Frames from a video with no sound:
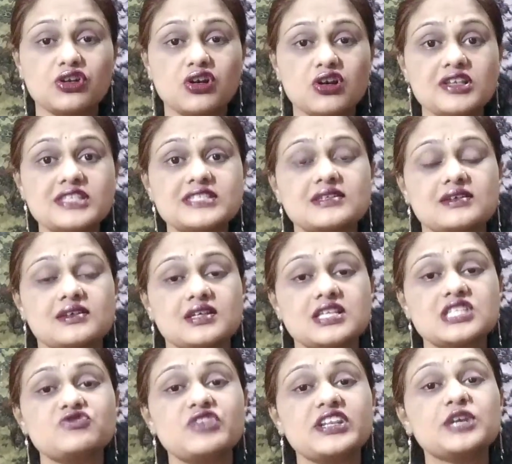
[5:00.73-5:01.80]
cause
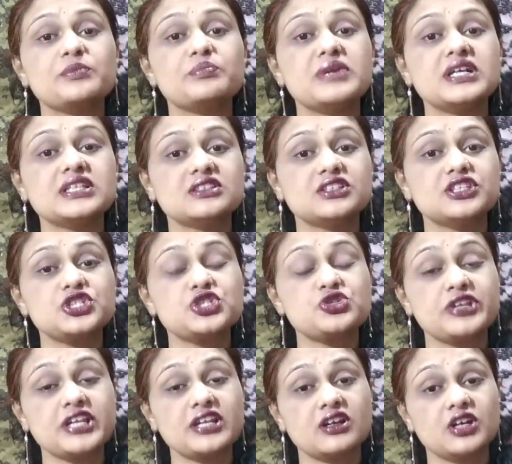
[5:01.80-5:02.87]
is when a mother
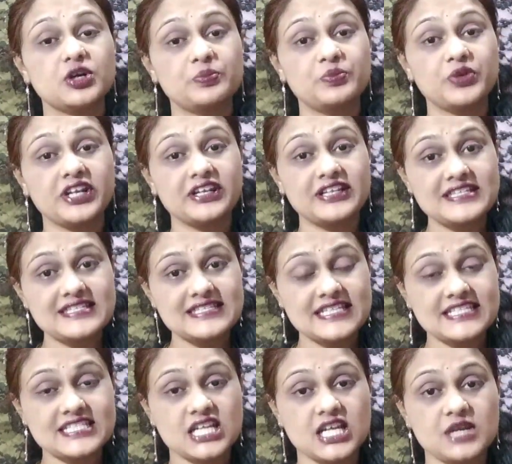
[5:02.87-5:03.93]
during her pregnancy
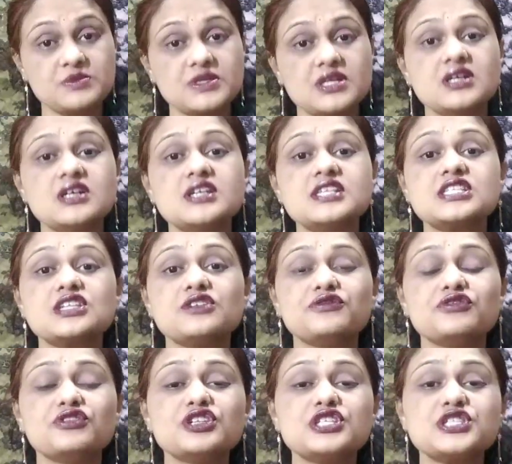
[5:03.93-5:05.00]
time
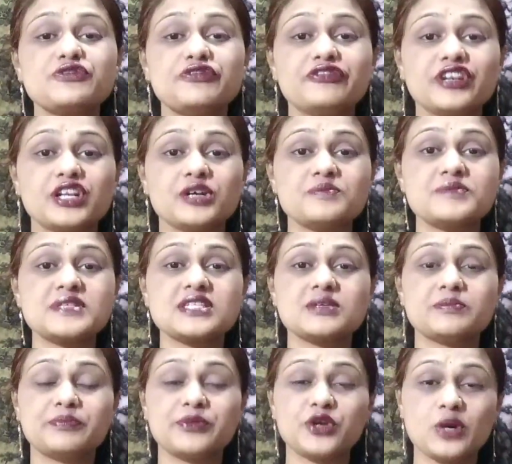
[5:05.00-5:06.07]
suffers from
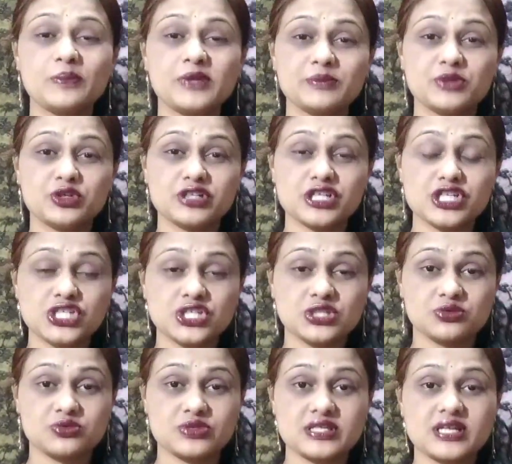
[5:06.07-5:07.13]
some problem or
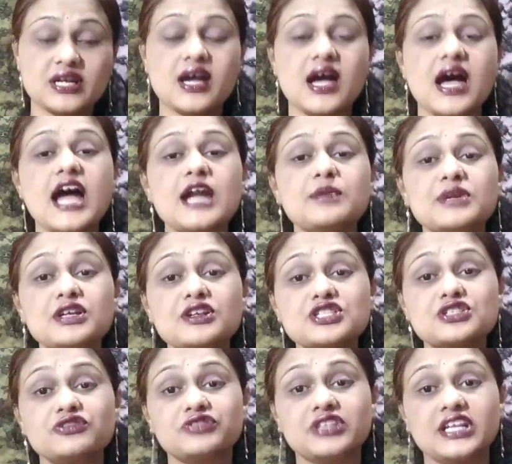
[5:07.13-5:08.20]
issues, and because
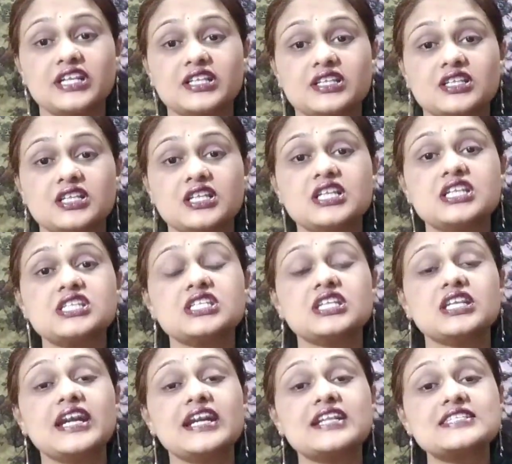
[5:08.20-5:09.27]
of that she
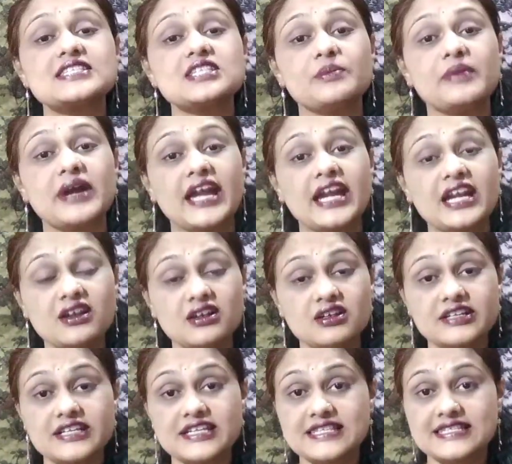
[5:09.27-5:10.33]
gets some anger
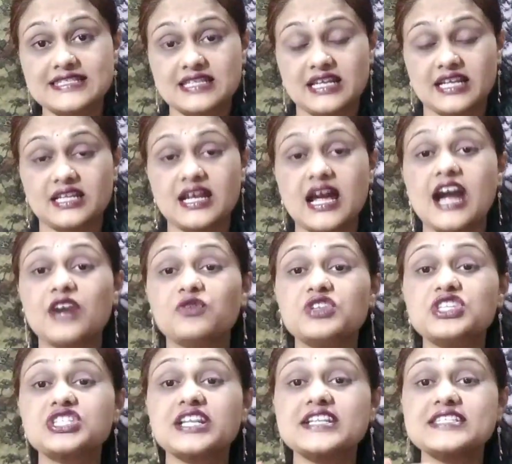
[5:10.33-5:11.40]
inside and
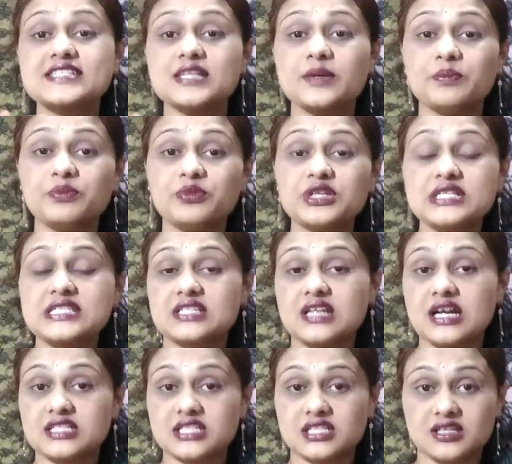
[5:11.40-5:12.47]
which gets suppressed
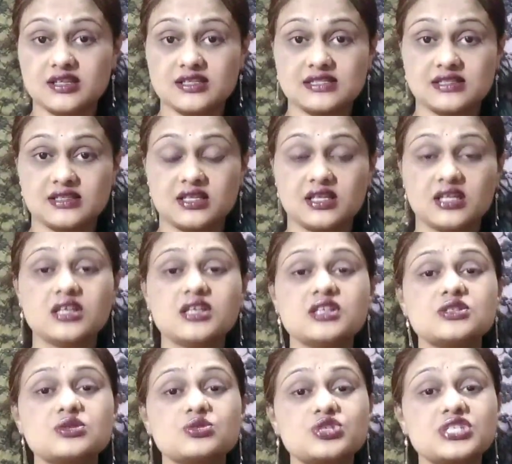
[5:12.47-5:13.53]
continuously.
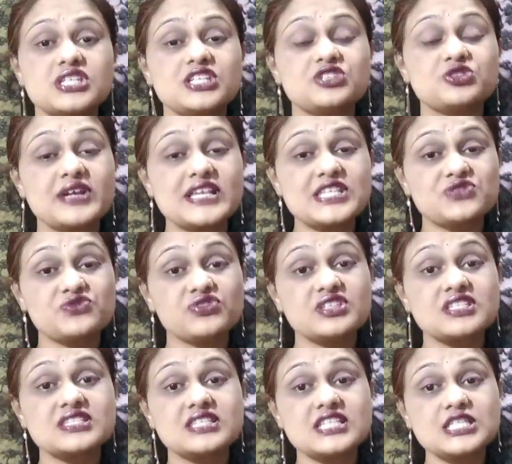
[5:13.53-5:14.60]
So she
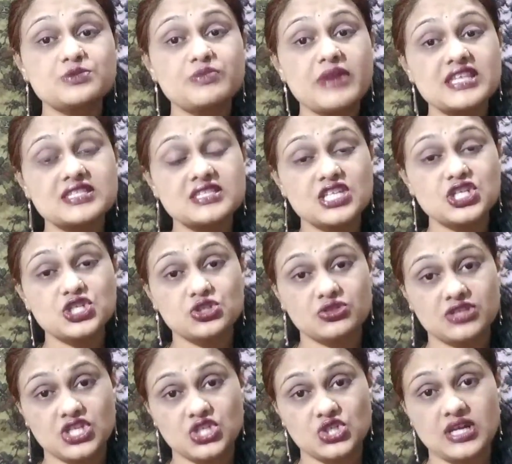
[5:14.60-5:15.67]
transfers this message to the
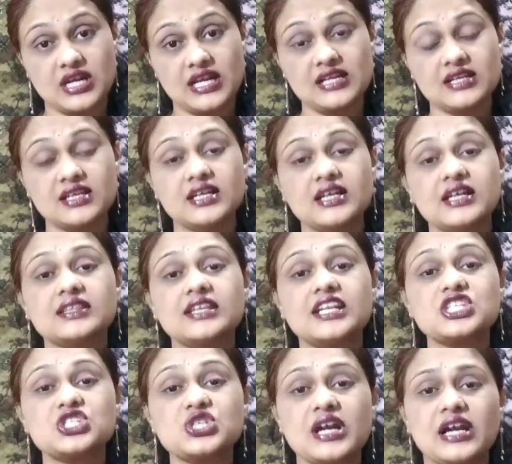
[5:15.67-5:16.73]
child that
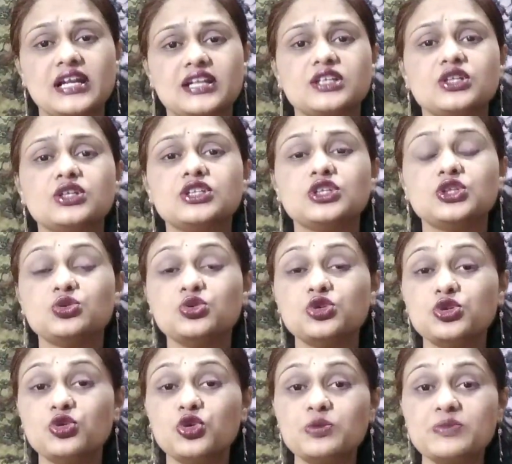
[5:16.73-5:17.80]
child, you
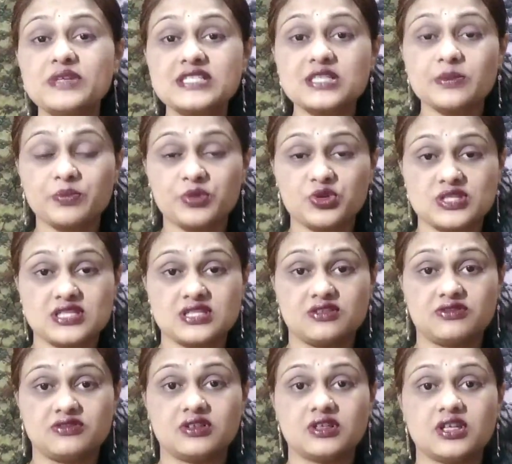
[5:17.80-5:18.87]
don't be suppressive.
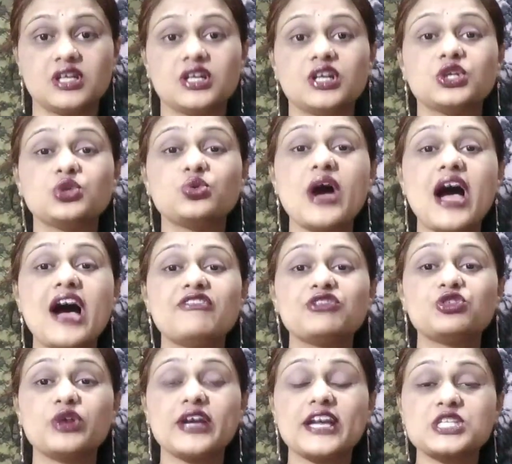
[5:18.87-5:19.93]
You have
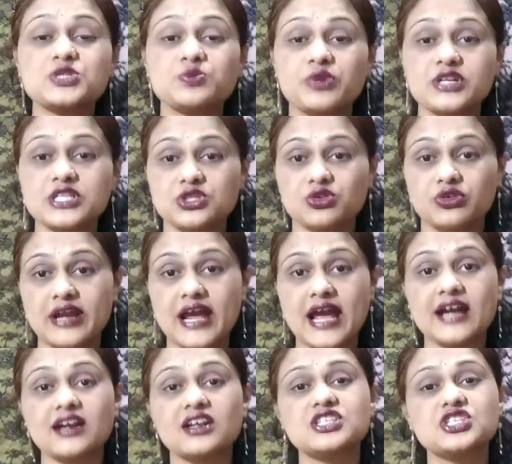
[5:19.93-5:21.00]
to express your
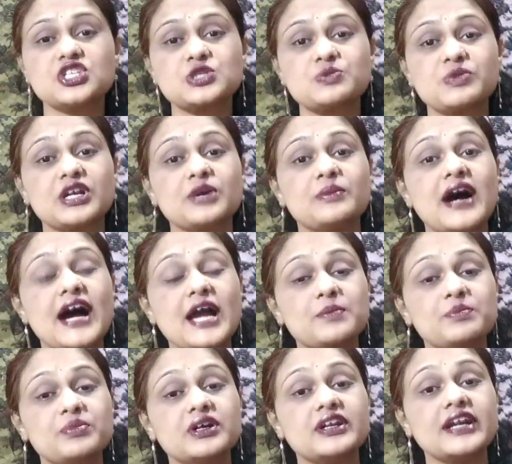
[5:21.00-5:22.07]
anger, just become
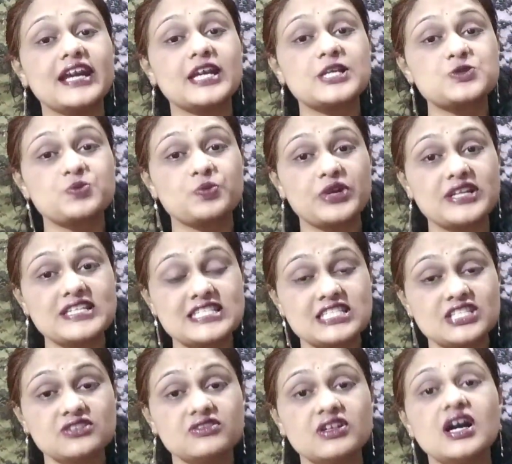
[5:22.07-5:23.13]
hyper
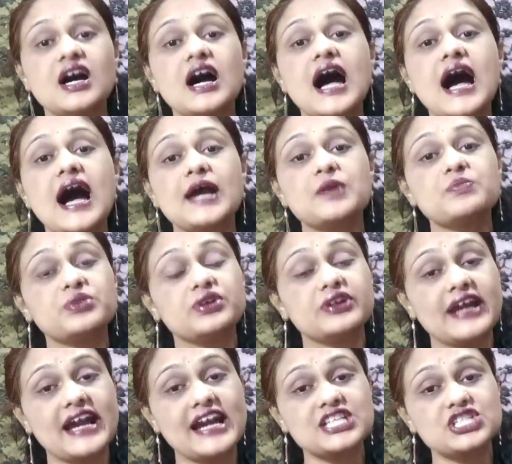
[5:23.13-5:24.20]
expressive,
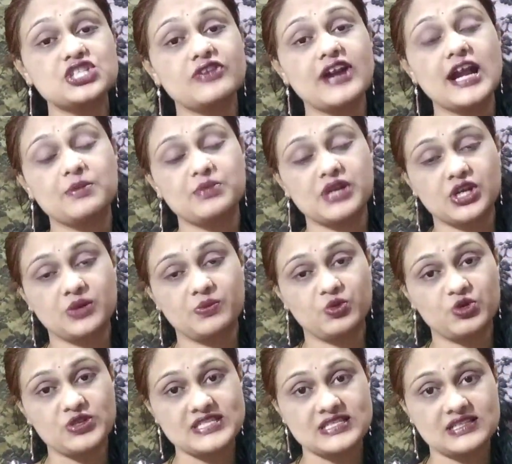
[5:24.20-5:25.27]
hyperactive and become
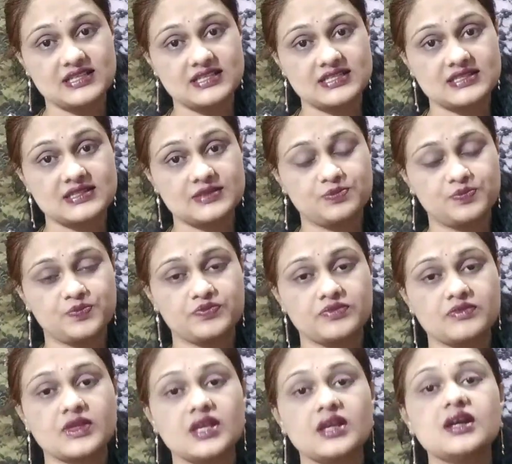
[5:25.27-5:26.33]
restless.
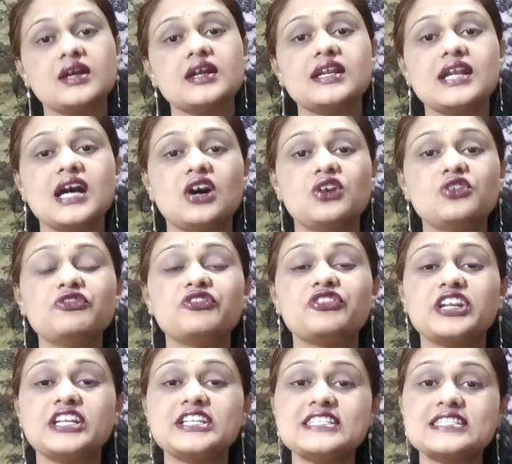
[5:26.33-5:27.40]
Now
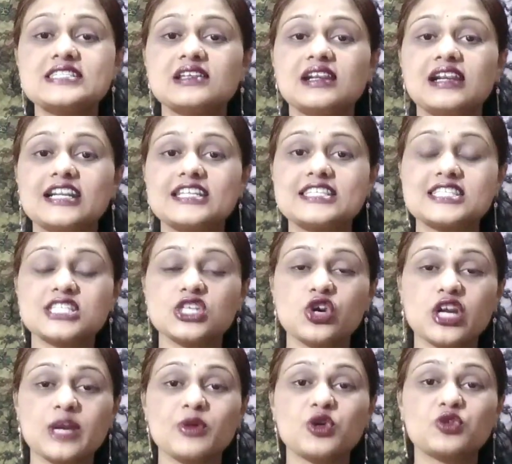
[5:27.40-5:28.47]
friends, let's
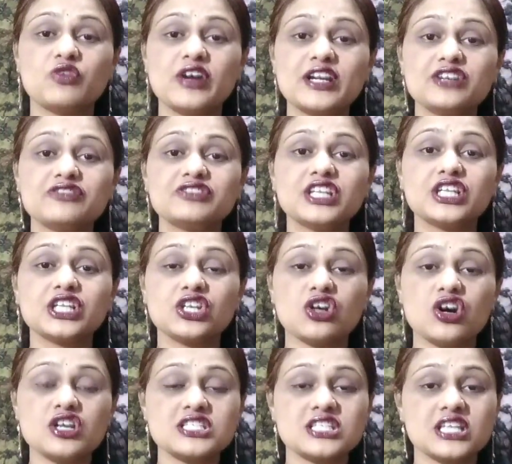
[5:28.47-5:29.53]
talk about one of the
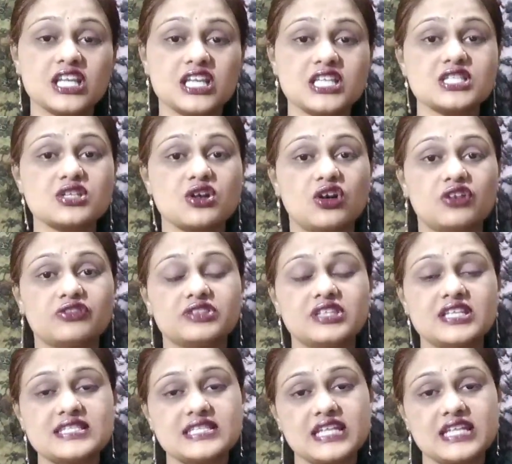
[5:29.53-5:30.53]
cured case of this